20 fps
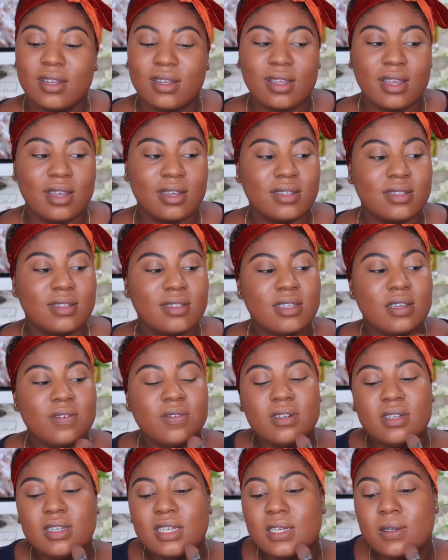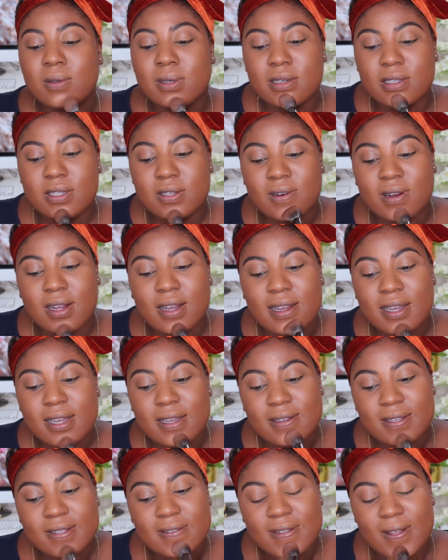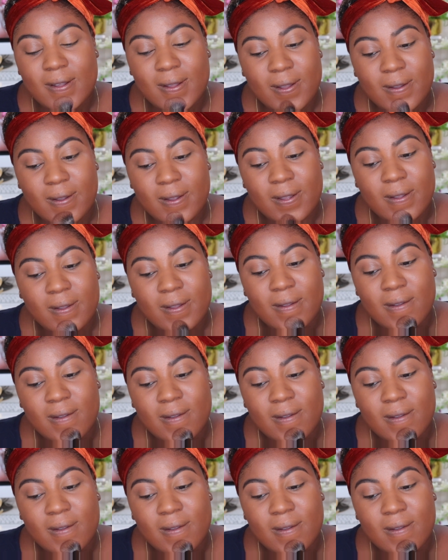Okay, it's definitely quick drying, so